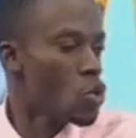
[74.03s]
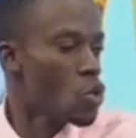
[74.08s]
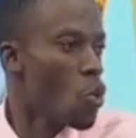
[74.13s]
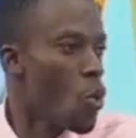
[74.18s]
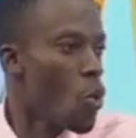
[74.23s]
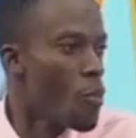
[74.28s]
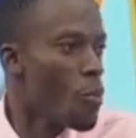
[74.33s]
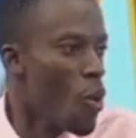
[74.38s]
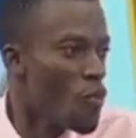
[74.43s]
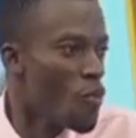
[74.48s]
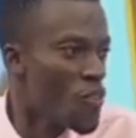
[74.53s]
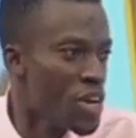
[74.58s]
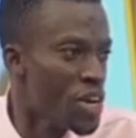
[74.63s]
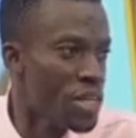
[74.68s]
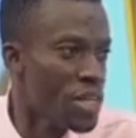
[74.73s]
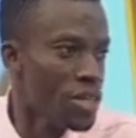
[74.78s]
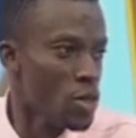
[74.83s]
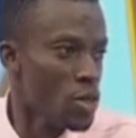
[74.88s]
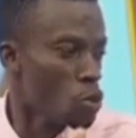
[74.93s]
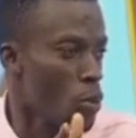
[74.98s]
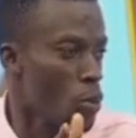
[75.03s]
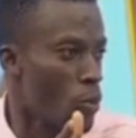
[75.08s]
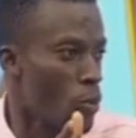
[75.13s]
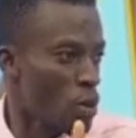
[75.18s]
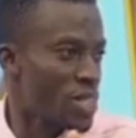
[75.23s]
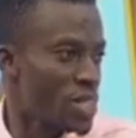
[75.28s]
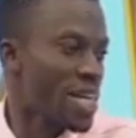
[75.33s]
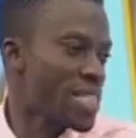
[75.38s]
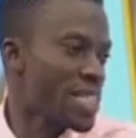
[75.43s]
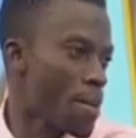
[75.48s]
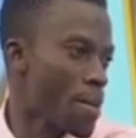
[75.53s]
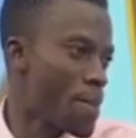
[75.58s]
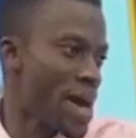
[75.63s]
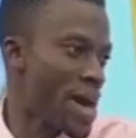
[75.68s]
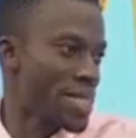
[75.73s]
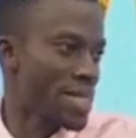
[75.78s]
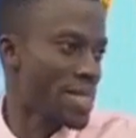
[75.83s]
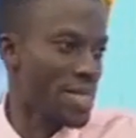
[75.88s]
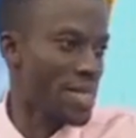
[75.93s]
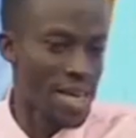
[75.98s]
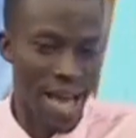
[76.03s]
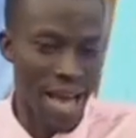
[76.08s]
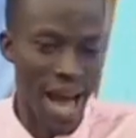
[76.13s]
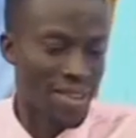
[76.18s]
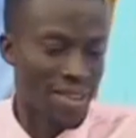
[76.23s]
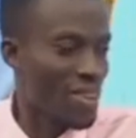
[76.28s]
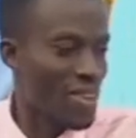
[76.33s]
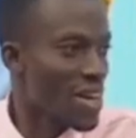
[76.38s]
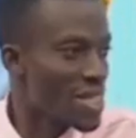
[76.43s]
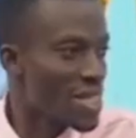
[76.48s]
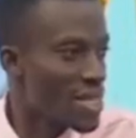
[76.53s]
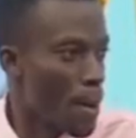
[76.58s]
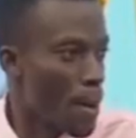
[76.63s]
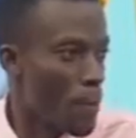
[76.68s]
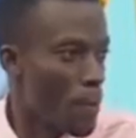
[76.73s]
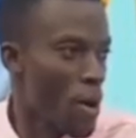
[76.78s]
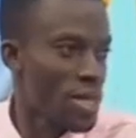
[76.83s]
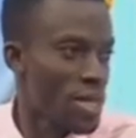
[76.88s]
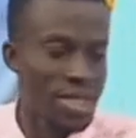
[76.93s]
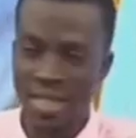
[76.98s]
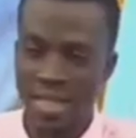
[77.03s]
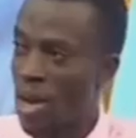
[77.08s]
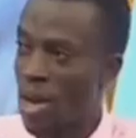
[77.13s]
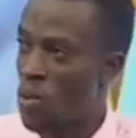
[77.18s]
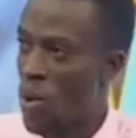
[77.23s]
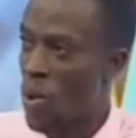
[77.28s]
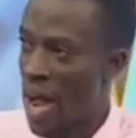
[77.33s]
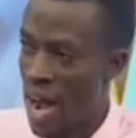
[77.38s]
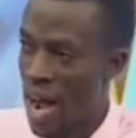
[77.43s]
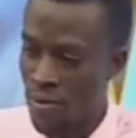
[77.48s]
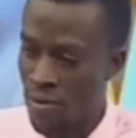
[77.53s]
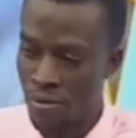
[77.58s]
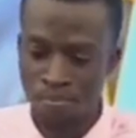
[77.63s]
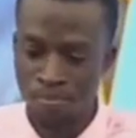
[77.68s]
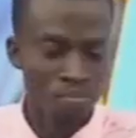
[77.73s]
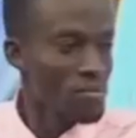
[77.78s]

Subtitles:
will move in to protect the person. And that is the point that we have.